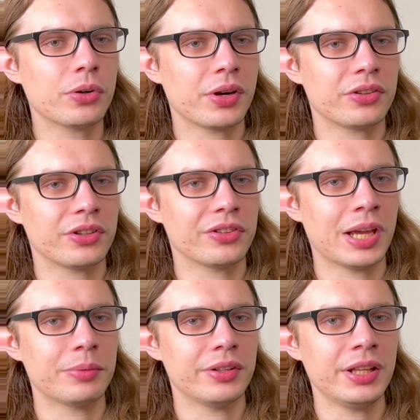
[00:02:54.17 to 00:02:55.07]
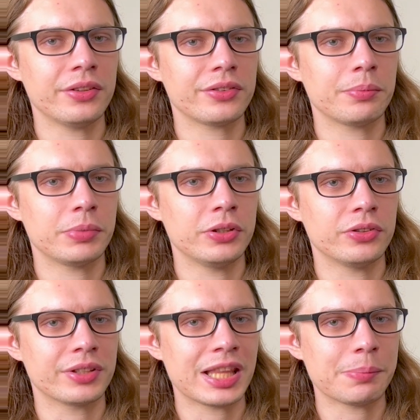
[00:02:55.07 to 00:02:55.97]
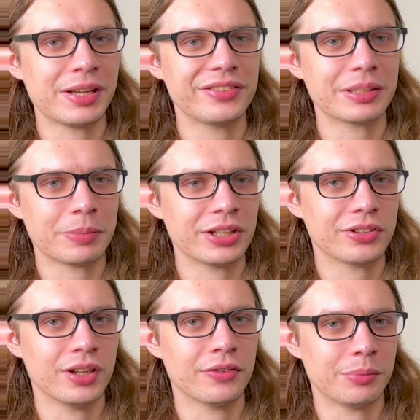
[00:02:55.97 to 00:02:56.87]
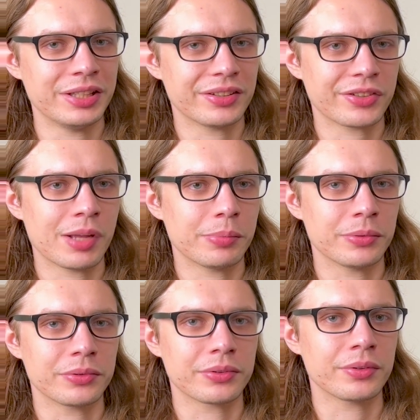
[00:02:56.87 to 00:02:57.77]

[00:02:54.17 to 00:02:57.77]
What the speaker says: question types than this, but you should get the basic picture from these examples.